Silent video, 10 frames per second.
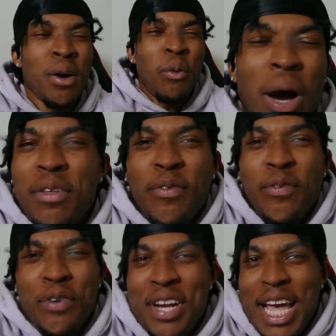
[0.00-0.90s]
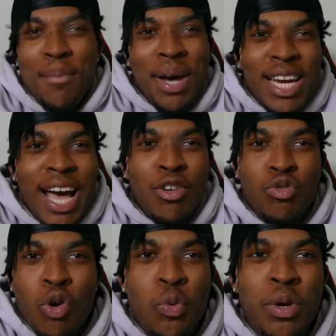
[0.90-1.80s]
why the freak am I not
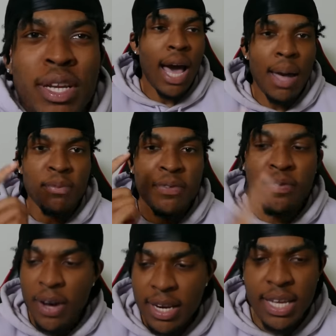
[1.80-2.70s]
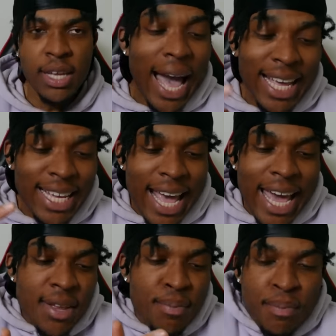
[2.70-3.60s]
growing? I'm funny, I can
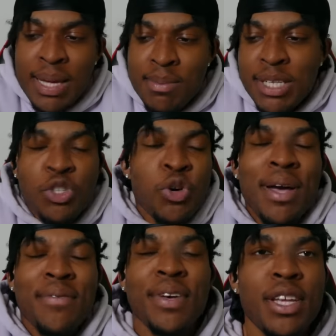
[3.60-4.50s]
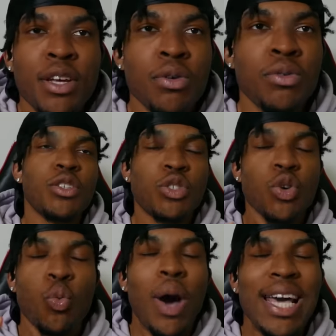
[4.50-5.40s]
edit memes into my videos, so
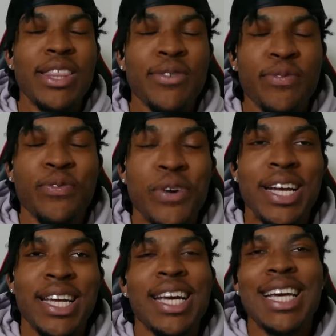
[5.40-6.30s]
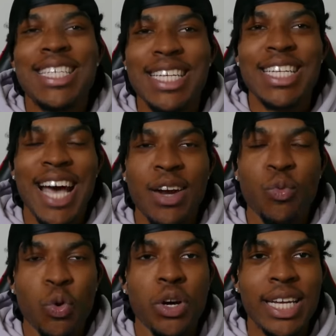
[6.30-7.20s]
why the frick is it
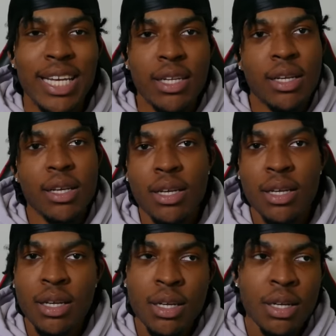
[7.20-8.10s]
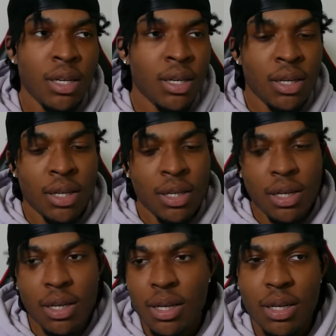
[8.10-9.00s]
not working?
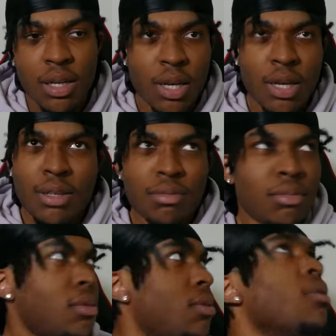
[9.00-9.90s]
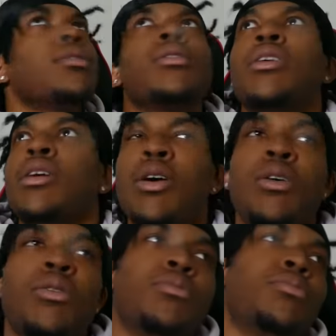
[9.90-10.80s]
If it is answers that you
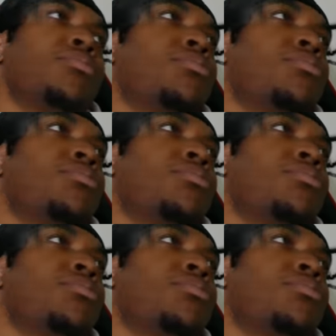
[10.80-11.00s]
seek,